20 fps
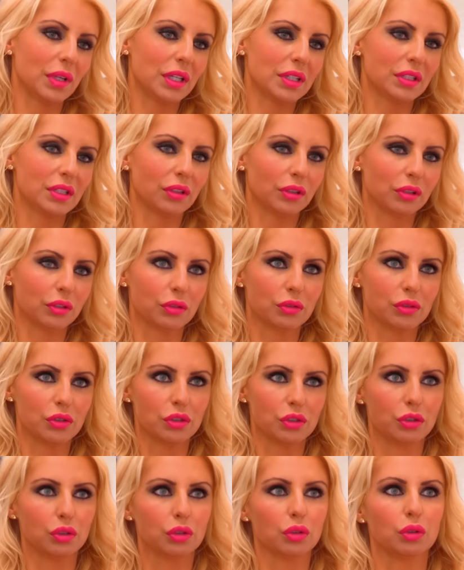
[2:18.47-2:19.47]
It's a little
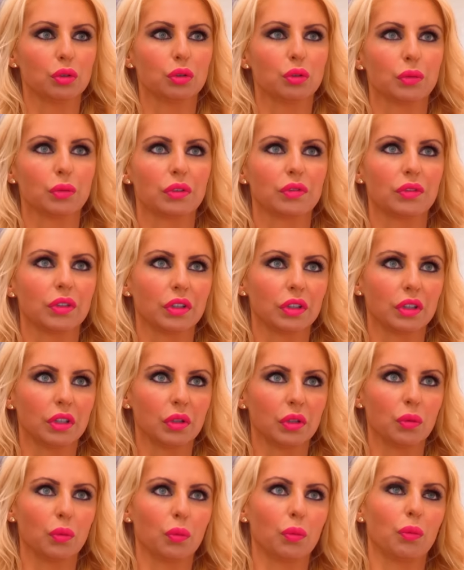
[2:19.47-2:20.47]
too
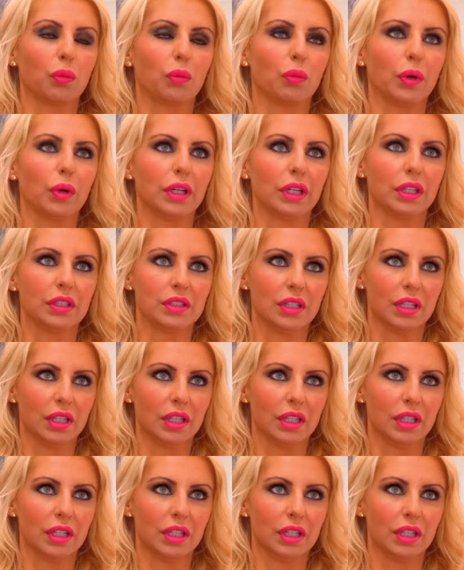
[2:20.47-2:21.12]
revealing wedding